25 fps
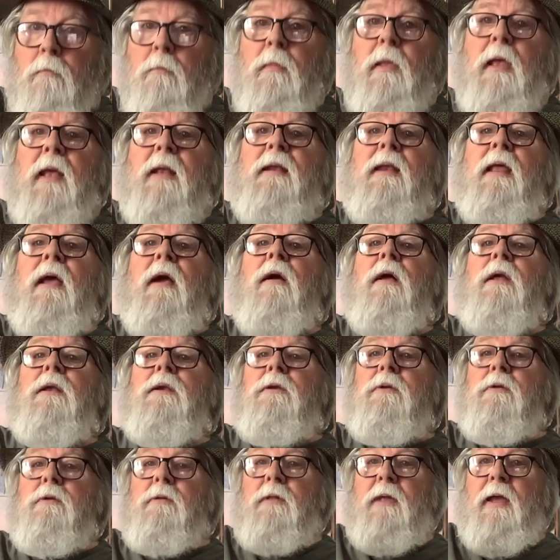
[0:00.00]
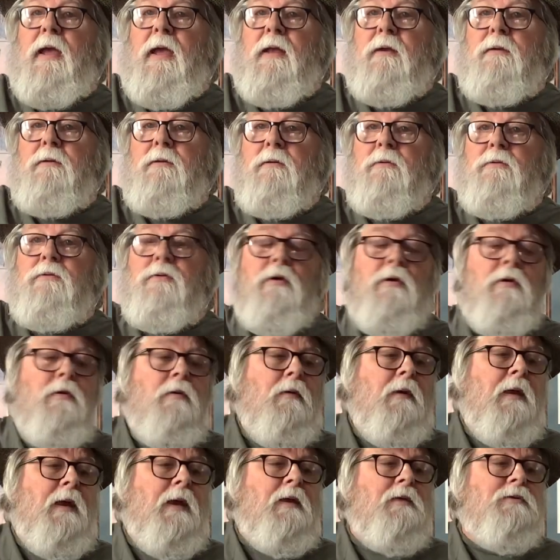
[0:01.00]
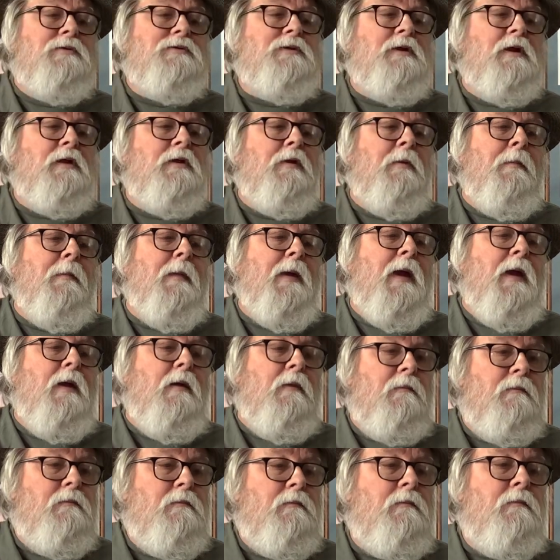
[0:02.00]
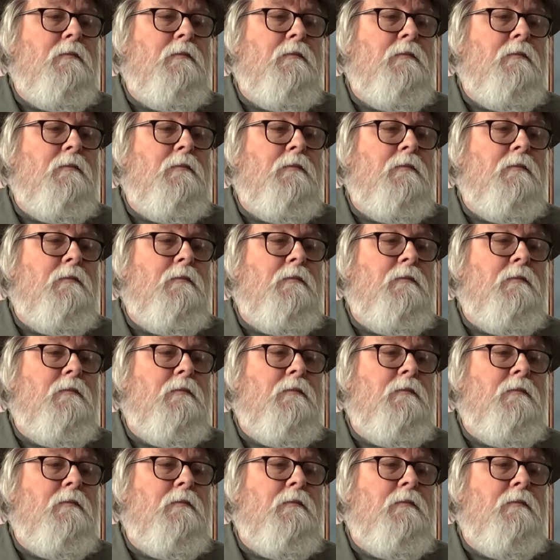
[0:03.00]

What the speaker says: And now I do that turnaround I was telling you about. And